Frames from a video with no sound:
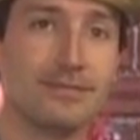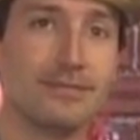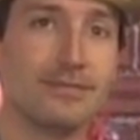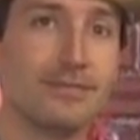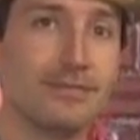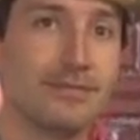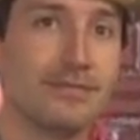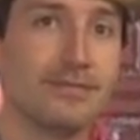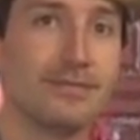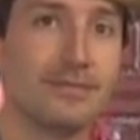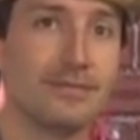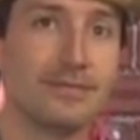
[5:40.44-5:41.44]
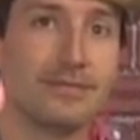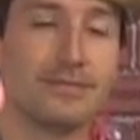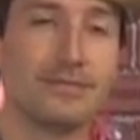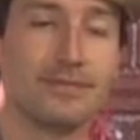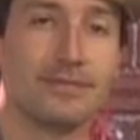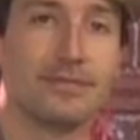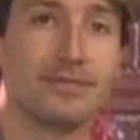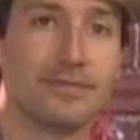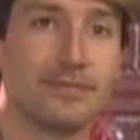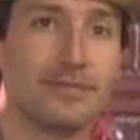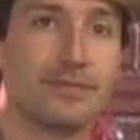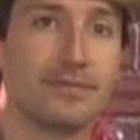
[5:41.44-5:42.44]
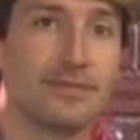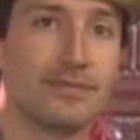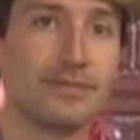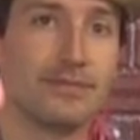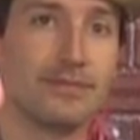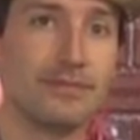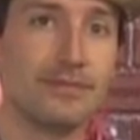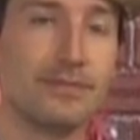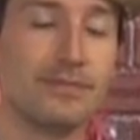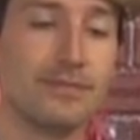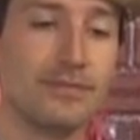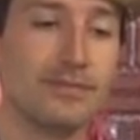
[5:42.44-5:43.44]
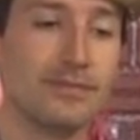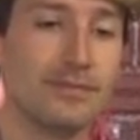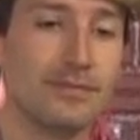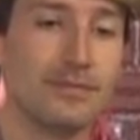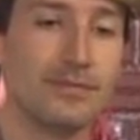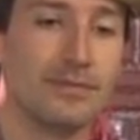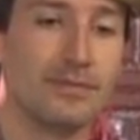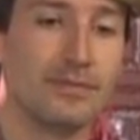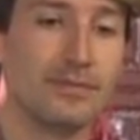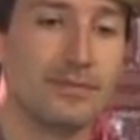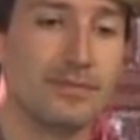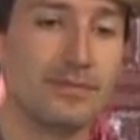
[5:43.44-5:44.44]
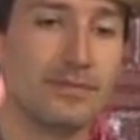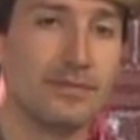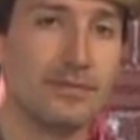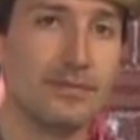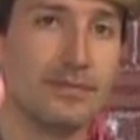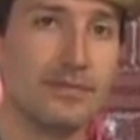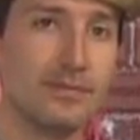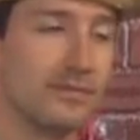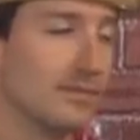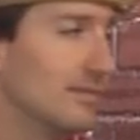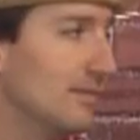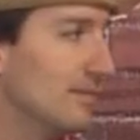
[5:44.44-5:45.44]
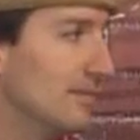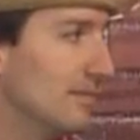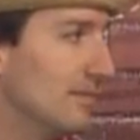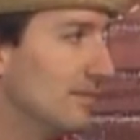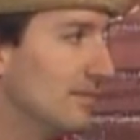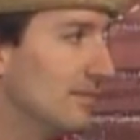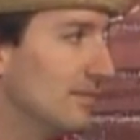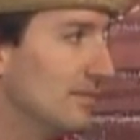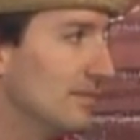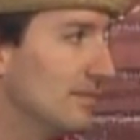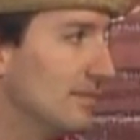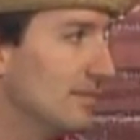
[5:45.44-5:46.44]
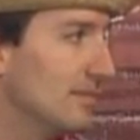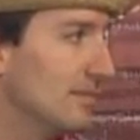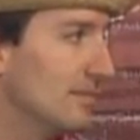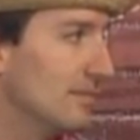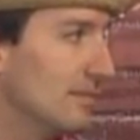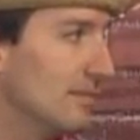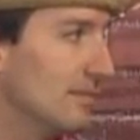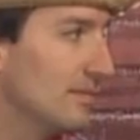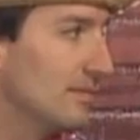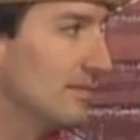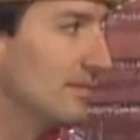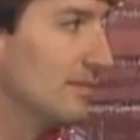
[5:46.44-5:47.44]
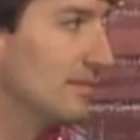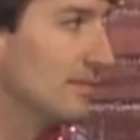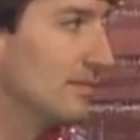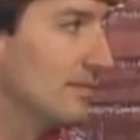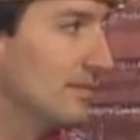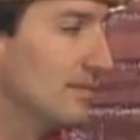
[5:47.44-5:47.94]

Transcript: (silent)